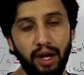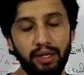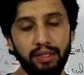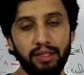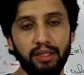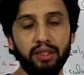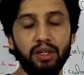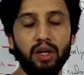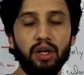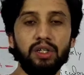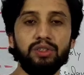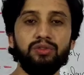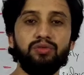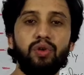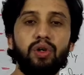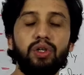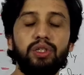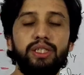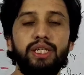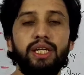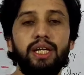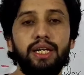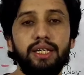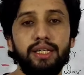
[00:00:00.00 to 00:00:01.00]
and the cause for
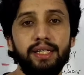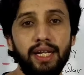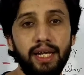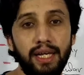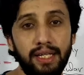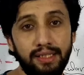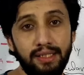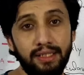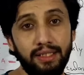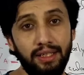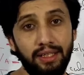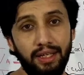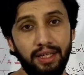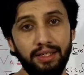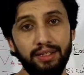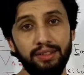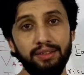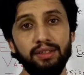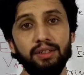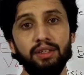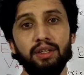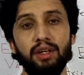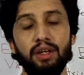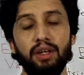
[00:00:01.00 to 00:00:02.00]
that death
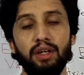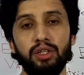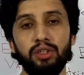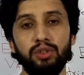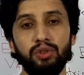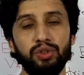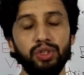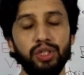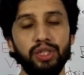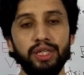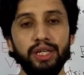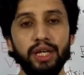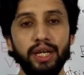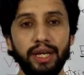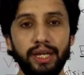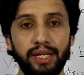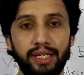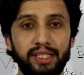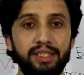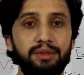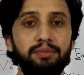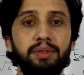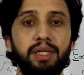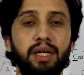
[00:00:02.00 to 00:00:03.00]
is usually
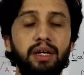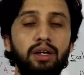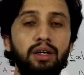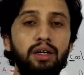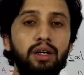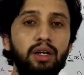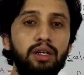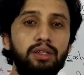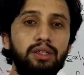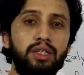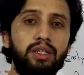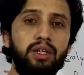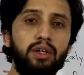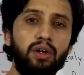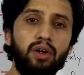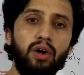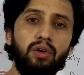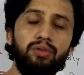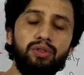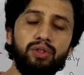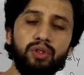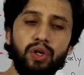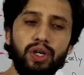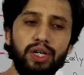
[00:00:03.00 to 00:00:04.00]
arrhythmia. The drug
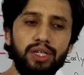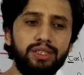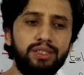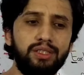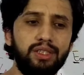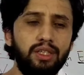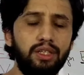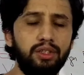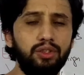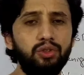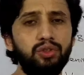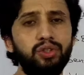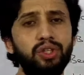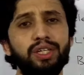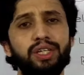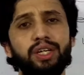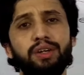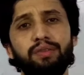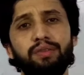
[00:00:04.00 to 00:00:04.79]
of choice usually